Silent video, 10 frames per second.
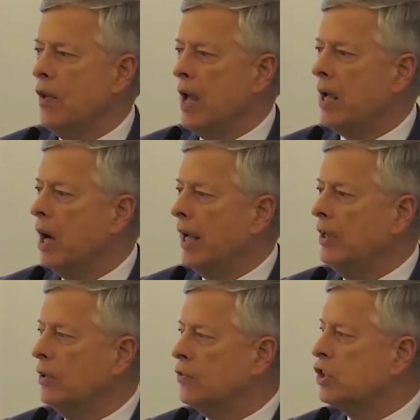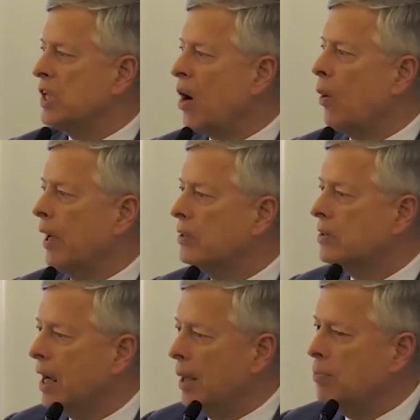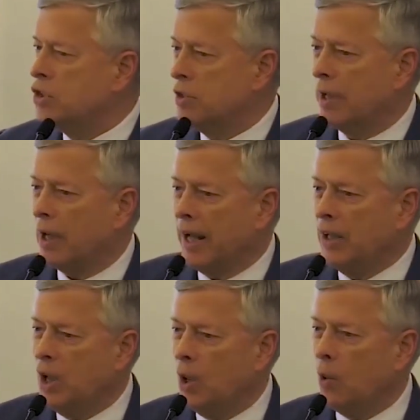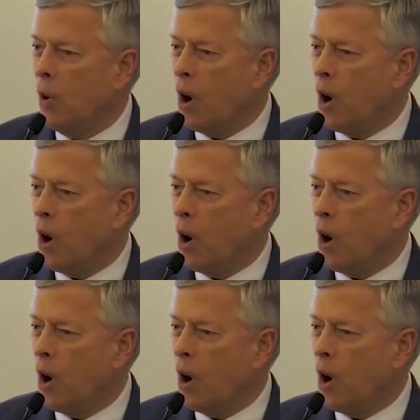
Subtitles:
the kind of stereotypes that I know